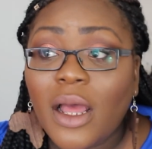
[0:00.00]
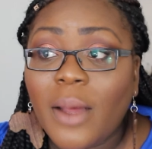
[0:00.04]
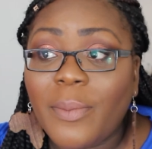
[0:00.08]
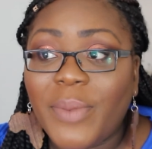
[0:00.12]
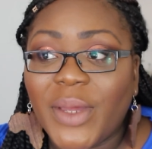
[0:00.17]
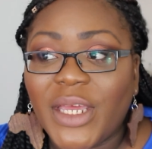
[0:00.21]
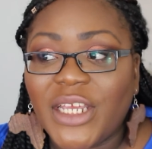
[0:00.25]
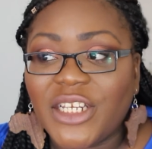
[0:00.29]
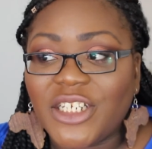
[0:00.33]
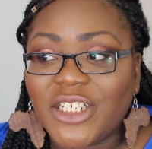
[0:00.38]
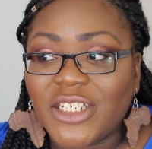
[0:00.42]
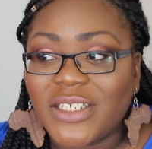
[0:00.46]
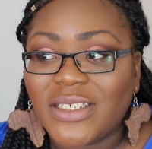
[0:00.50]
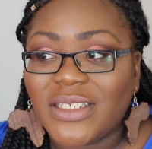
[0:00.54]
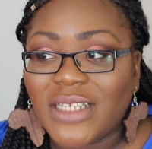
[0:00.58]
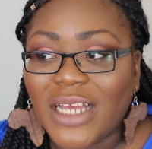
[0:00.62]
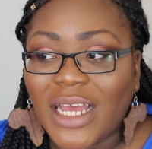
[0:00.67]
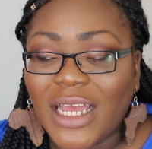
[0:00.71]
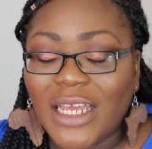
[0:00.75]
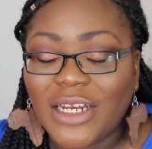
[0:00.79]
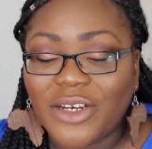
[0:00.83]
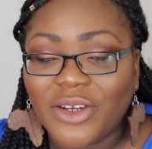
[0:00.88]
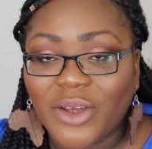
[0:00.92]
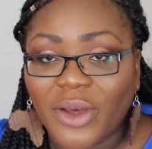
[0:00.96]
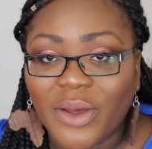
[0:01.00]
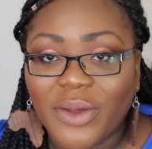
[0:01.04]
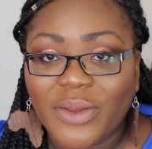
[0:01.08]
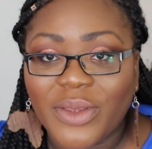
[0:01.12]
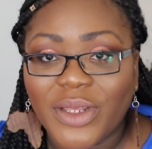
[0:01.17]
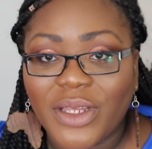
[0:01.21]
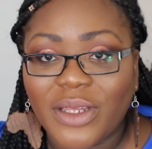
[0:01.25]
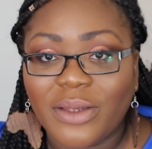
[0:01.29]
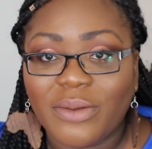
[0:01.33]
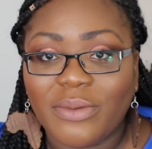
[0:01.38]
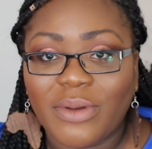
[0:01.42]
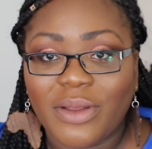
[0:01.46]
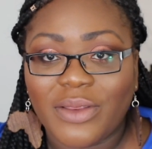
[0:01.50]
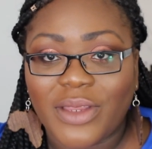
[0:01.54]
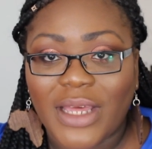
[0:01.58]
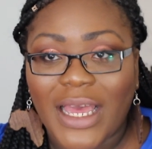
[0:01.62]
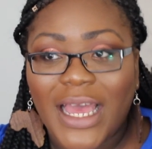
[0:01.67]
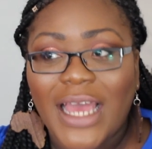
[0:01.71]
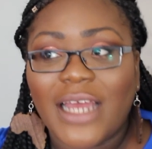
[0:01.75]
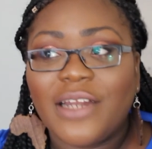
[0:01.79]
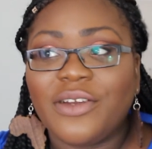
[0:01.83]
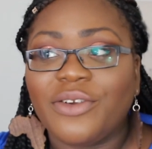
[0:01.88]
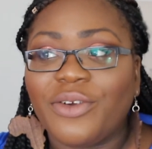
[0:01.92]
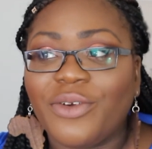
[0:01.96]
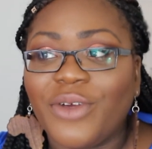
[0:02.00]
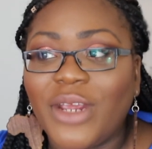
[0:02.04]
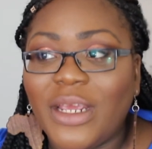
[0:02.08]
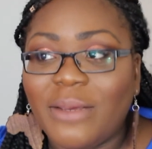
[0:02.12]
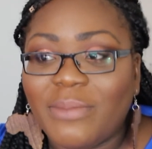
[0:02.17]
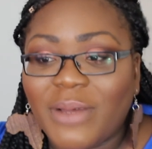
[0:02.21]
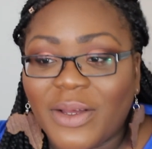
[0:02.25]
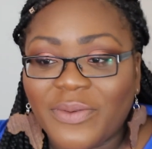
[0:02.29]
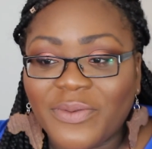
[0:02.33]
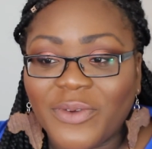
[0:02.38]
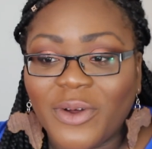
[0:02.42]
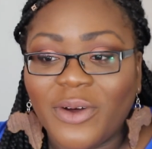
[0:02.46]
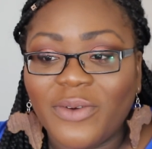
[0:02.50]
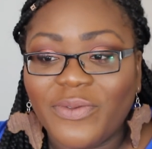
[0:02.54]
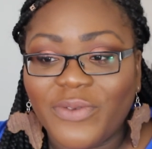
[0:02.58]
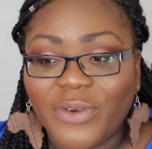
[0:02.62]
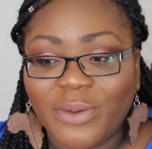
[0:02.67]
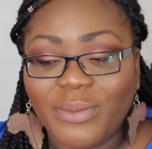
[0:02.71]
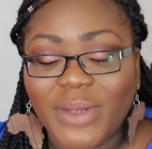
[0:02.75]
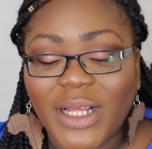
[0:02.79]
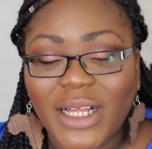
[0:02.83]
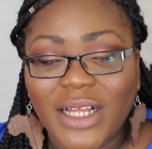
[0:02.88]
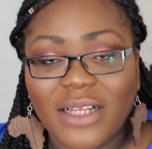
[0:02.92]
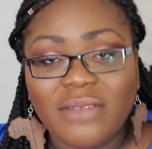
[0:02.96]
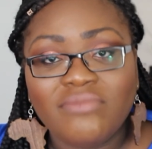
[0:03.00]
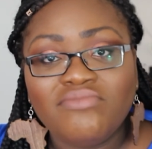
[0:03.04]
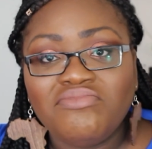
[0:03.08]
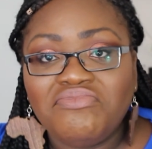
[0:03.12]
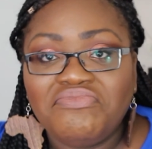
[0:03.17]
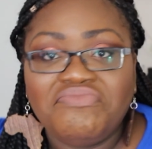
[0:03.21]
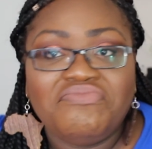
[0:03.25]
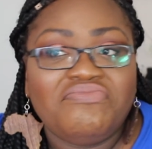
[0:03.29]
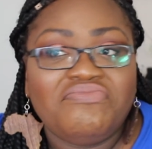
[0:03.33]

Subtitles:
but it's just that I know that the hand cream I've got from her,